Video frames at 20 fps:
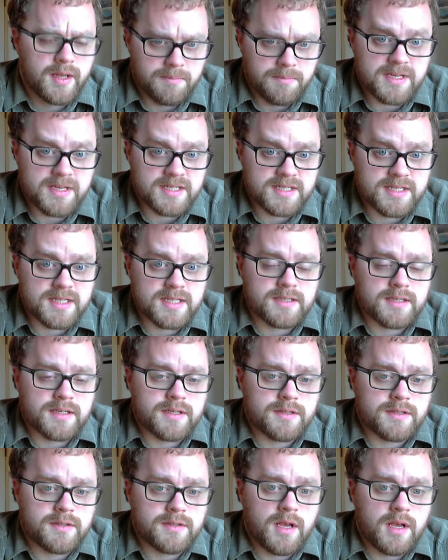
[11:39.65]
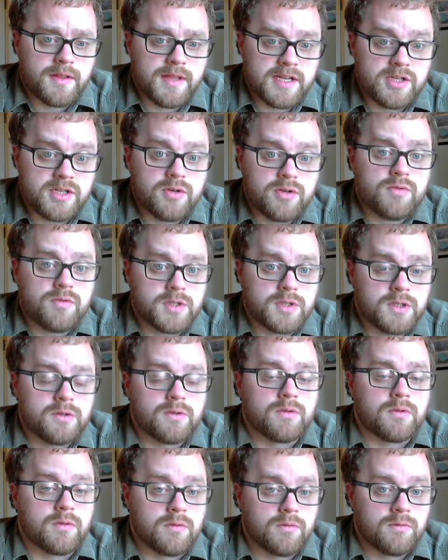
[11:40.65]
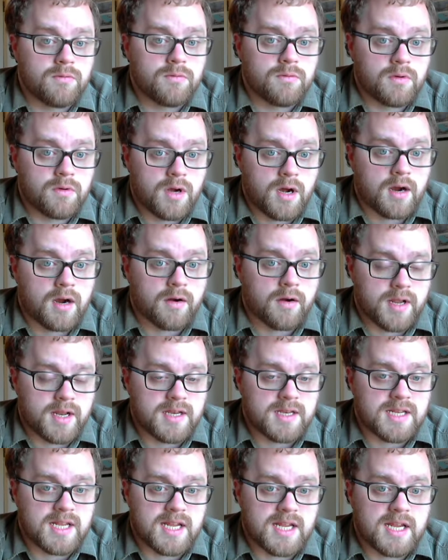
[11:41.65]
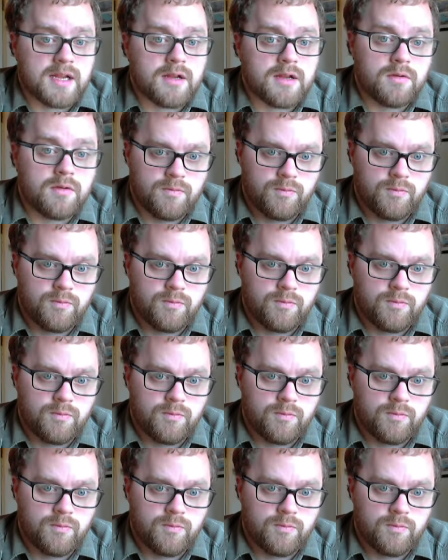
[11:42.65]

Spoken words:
businesses, they do R&D,